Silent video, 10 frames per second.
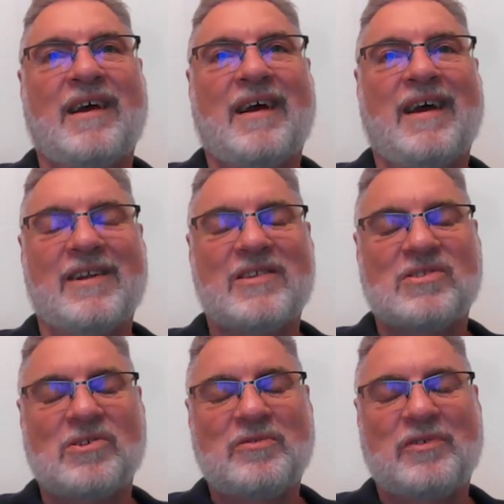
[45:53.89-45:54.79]
And it's
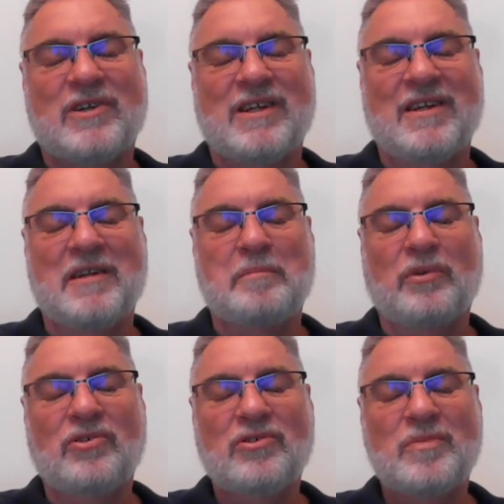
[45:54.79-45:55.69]
so funny, it
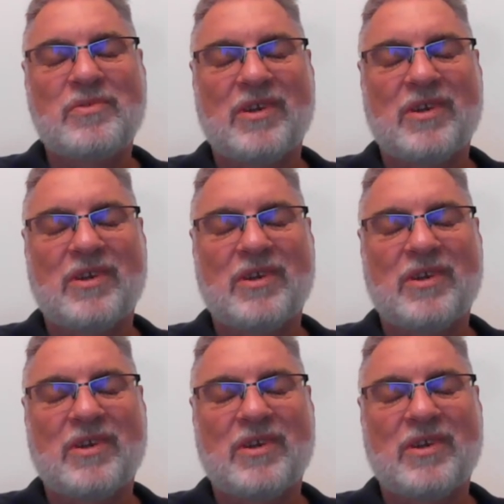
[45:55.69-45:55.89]
blooms